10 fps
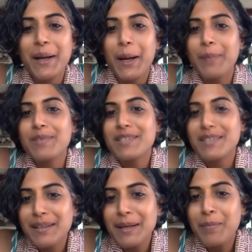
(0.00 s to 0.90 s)
i'm
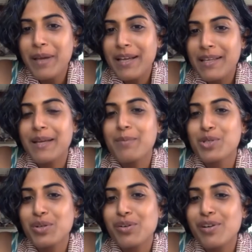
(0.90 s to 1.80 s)
still amazed i'm
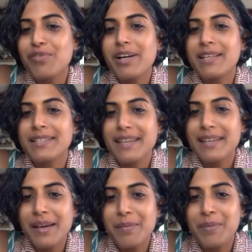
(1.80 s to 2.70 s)
sure if i see
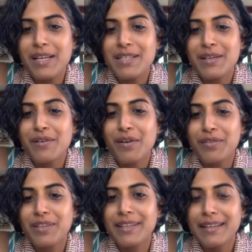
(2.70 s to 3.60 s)
that painting of
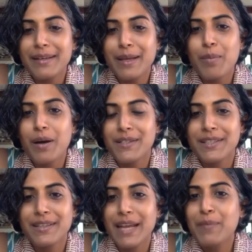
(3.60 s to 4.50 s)
the nilgiri
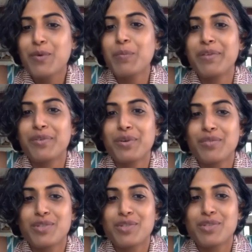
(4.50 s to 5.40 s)
marten it would be full
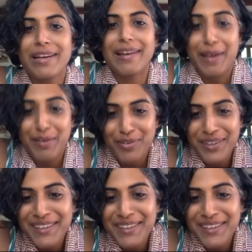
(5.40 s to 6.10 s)
of joy and life